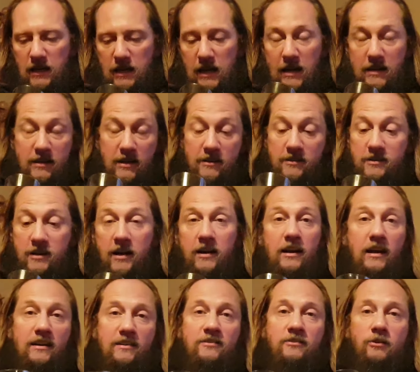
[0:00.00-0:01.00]
as I said,
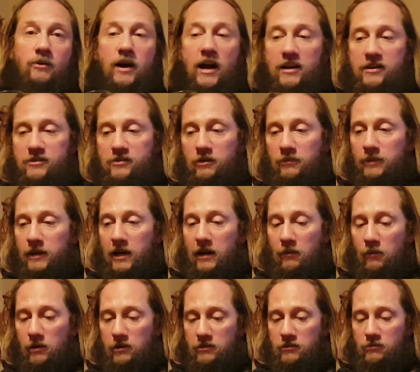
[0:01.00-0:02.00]
it's an occasional beer I
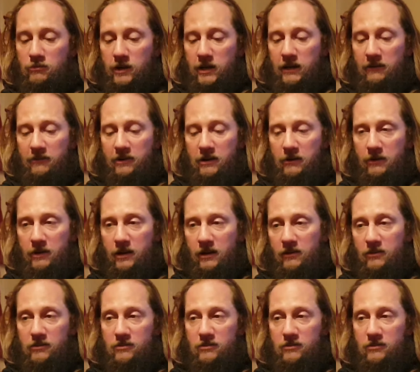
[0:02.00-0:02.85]
want to drink every now and then,